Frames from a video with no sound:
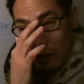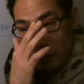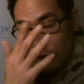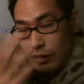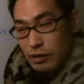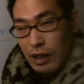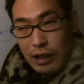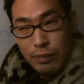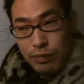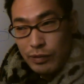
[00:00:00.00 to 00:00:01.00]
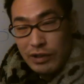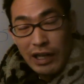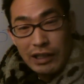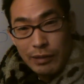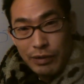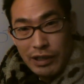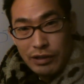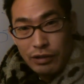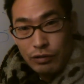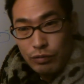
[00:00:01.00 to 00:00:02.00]
It's just like Great
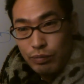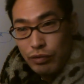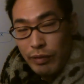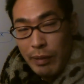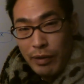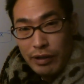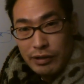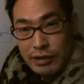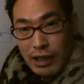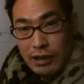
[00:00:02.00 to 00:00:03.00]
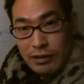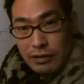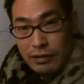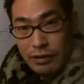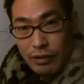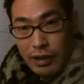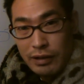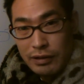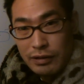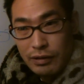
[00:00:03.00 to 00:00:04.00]
Depression, boom and bust cycle.
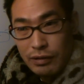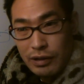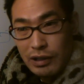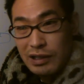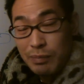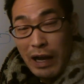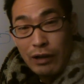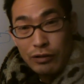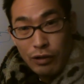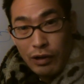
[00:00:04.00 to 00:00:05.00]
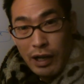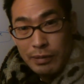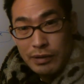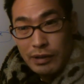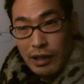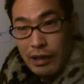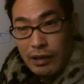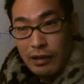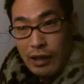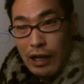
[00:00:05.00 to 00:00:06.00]
Okay. So it's bound to collapse,
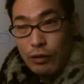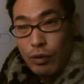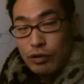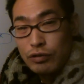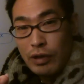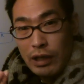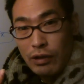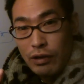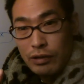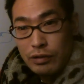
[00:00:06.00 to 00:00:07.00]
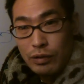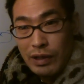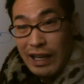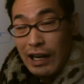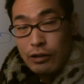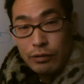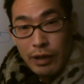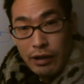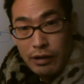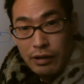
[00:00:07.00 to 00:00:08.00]
and I don't want you to get hurt. So get out of
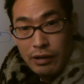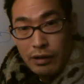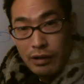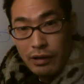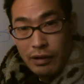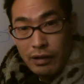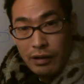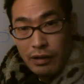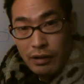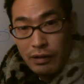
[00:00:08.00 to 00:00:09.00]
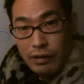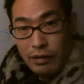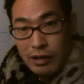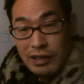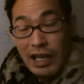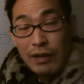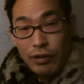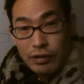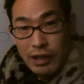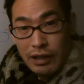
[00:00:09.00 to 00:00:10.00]
there. Okay. Save
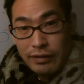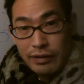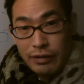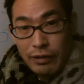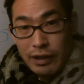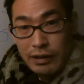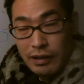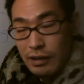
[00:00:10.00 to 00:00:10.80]
yourself. All right.